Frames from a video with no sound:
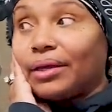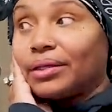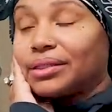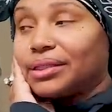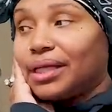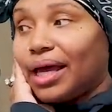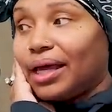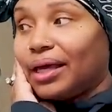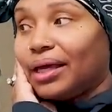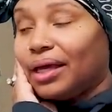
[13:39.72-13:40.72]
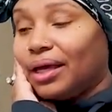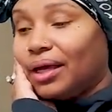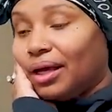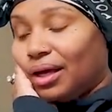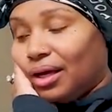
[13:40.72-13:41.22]
today
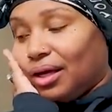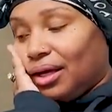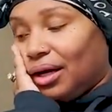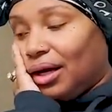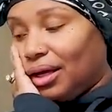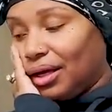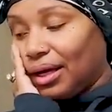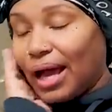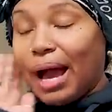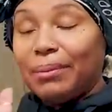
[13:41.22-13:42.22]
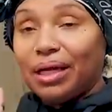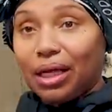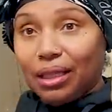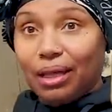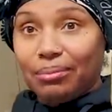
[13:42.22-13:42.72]
I'm in
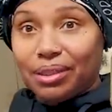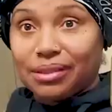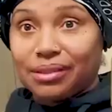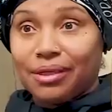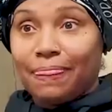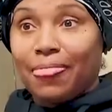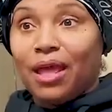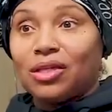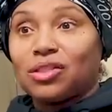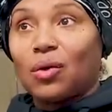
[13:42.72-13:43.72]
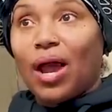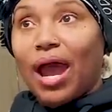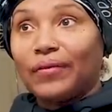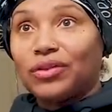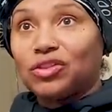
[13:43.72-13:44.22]
Columbus, so I
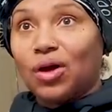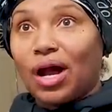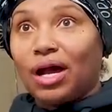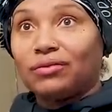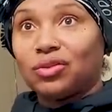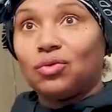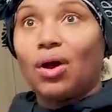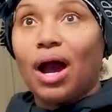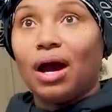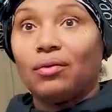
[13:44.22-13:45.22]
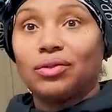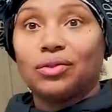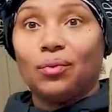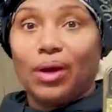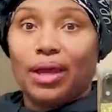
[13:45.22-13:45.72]
have to drive 2 hours
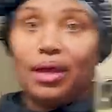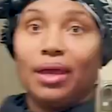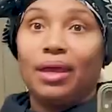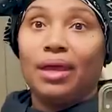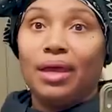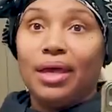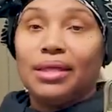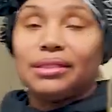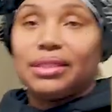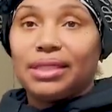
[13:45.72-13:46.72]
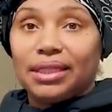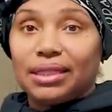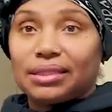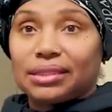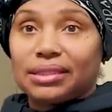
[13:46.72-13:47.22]
away to get
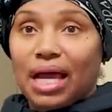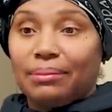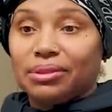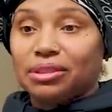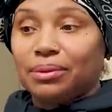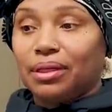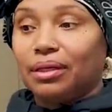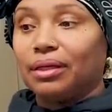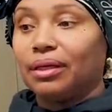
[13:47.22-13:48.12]
this establishment.